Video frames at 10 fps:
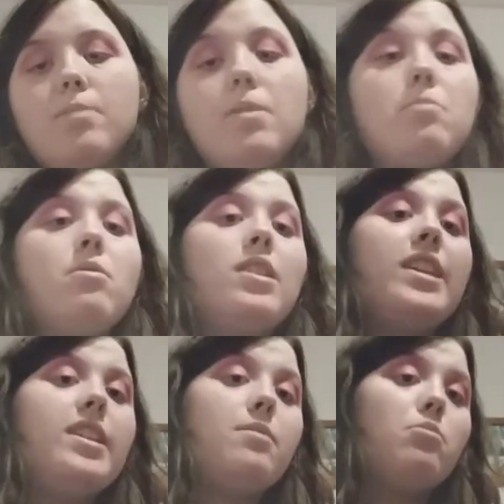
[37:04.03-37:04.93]
people were
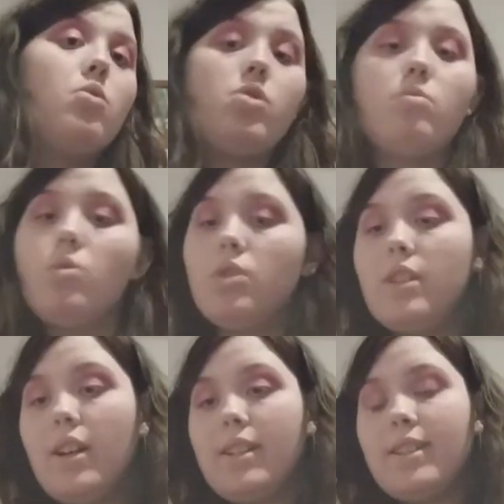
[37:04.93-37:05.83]
leaning more towards
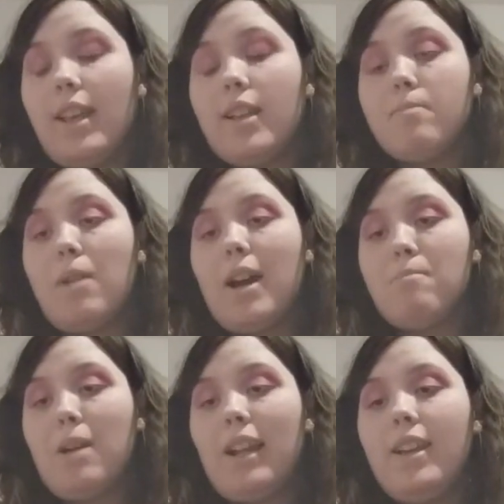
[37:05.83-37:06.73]
£9 to
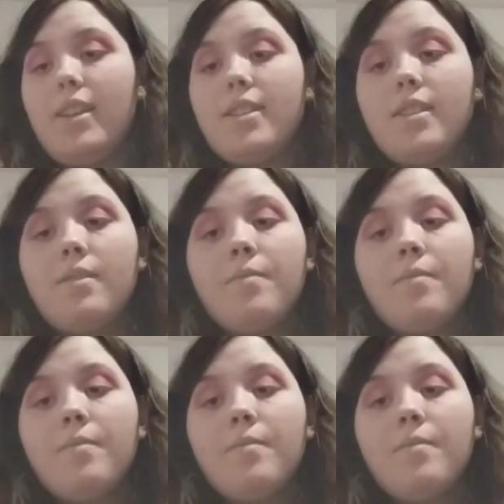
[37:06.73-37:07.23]
£6 palettes.